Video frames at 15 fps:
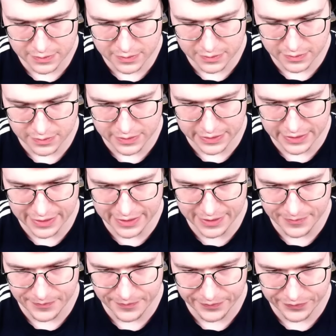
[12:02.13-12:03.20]
Okay.
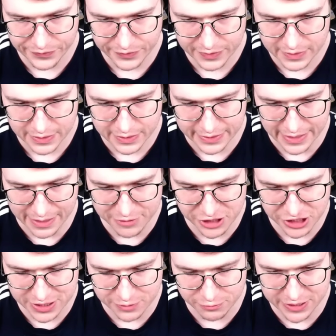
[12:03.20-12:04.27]
Can we
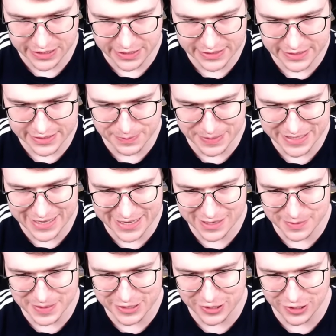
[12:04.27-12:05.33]
just win this? It's getting a
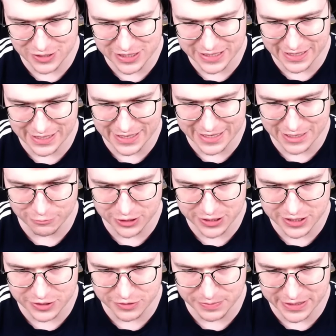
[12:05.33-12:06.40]
bit closer than I kind of wanted
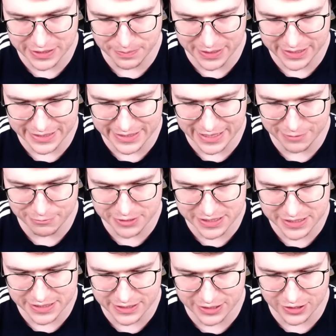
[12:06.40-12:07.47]
to be, but at the end we're
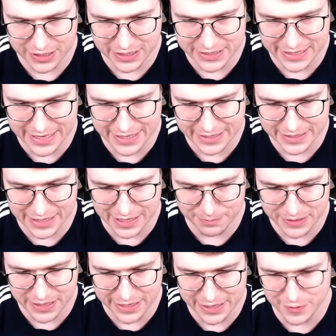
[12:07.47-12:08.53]
still gonna take the dub.
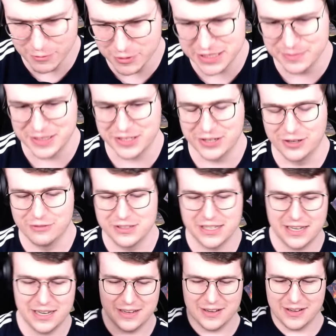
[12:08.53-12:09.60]
They even was a bit
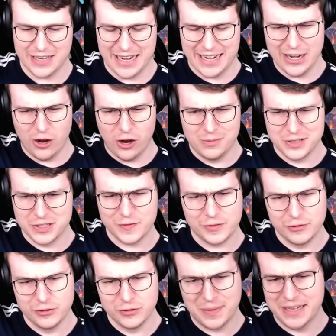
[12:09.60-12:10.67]
closer. Kind of almost
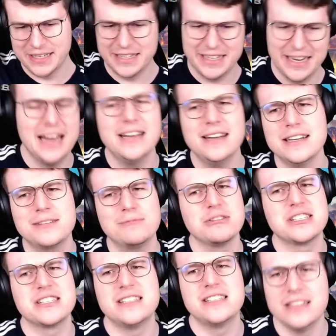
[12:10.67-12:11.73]
through, but at the end it was
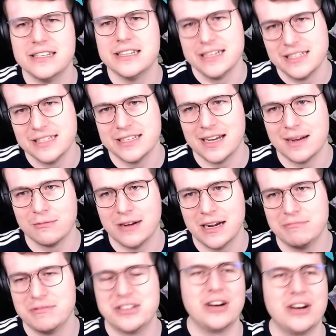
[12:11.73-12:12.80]
still an easy dub, right?
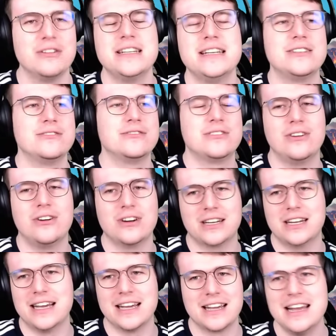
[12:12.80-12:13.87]
We don't need to talk like